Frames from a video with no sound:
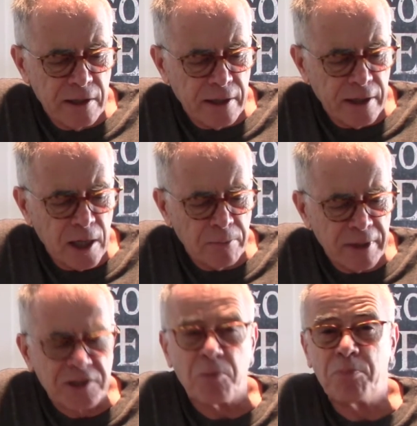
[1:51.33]

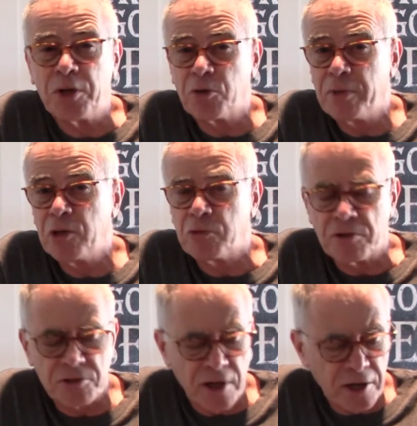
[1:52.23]
It's a beer made with
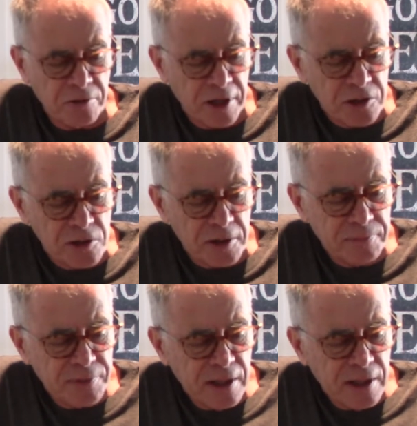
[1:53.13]
cider, actually.